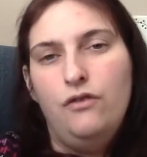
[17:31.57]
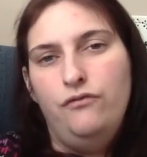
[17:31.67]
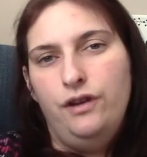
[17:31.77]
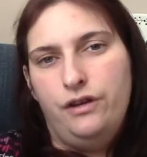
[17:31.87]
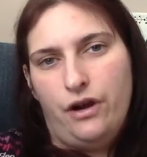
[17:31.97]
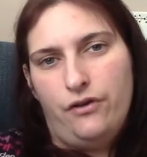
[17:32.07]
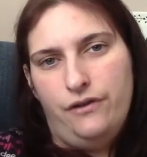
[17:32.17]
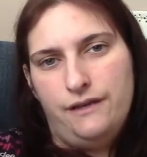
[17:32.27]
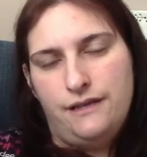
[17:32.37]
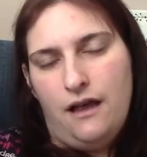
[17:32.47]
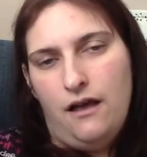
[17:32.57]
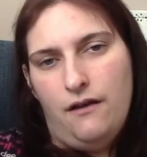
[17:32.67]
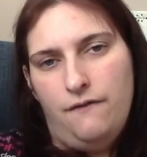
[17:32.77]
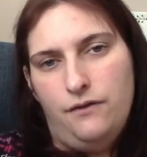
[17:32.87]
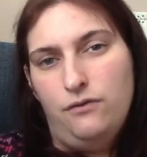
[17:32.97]
regardless
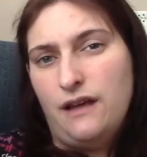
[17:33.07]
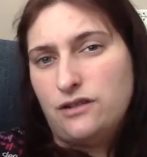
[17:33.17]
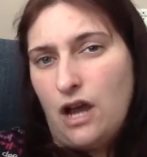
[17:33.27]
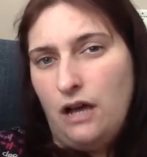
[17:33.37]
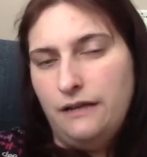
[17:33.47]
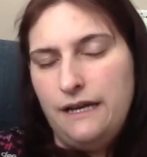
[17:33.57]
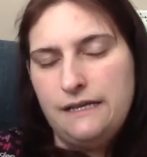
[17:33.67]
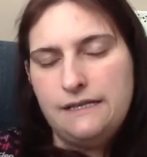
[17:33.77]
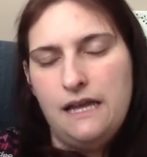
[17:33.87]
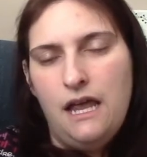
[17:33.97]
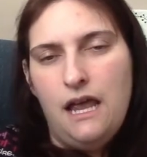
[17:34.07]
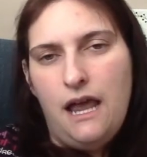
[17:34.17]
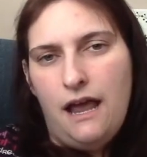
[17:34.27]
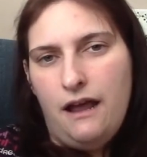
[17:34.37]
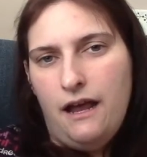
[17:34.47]
of who that child is
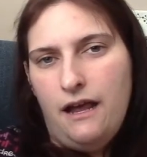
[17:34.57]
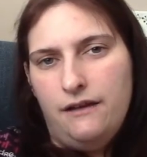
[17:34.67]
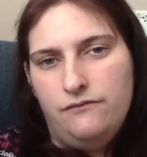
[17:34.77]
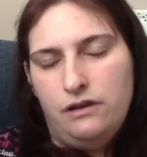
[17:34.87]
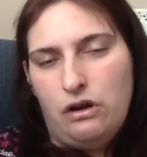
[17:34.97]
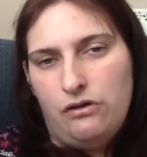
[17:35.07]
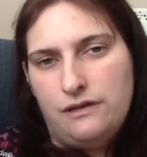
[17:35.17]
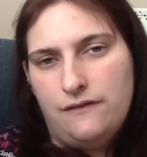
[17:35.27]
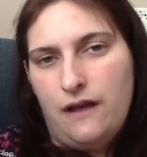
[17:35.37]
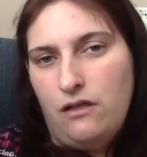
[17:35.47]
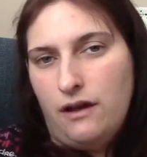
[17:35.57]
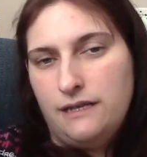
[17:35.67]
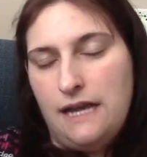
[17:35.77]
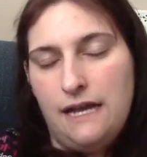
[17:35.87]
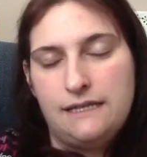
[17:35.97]
and regardless of how long
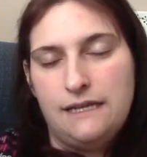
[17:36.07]
it takes.